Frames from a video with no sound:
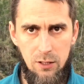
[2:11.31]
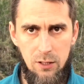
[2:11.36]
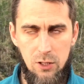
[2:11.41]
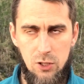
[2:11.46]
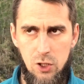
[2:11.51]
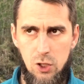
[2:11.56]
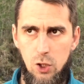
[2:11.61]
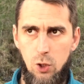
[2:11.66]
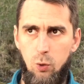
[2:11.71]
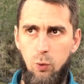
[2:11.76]

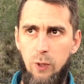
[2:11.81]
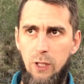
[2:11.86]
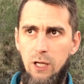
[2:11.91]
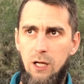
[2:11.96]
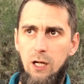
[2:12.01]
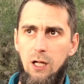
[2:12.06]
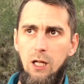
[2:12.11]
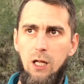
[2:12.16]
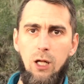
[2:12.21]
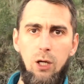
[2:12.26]
So we
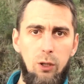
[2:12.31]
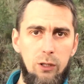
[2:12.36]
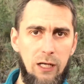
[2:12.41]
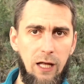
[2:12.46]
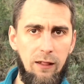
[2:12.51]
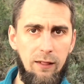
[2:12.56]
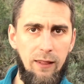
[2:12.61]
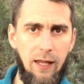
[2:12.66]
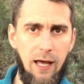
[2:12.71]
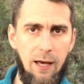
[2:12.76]
look
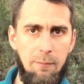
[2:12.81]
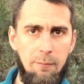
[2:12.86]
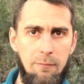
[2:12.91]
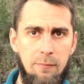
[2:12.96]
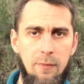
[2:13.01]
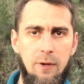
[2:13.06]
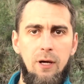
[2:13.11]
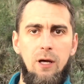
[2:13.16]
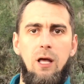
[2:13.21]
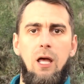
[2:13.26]
at them
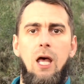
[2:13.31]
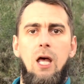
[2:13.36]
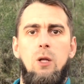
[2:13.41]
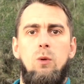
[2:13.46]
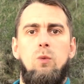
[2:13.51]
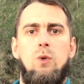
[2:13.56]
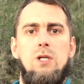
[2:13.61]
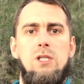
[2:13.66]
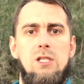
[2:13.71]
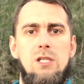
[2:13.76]

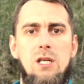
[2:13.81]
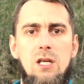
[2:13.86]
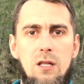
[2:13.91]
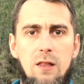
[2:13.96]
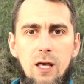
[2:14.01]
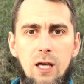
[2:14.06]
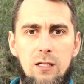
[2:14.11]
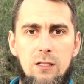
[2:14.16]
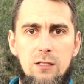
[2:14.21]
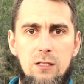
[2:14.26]
and we see
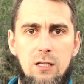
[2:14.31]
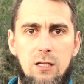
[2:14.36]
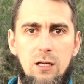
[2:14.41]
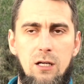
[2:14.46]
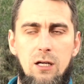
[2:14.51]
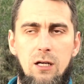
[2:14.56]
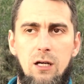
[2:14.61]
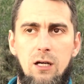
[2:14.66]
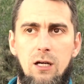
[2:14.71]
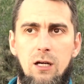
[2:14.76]
that
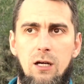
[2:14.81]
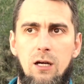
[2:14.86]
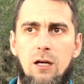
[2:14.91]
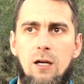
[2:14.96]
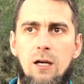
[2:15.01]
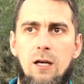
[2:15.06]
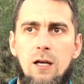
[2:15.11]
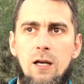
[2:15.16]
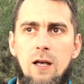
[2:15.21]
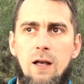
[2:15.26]
uh,
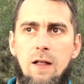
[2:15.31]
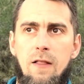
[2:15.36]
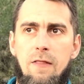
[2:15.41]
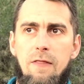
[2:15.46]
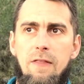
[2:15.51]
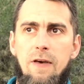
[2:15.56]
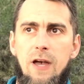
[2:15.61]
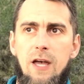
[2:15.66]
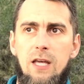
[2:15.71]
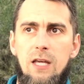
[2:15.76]

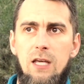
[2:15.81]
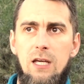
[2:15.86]
they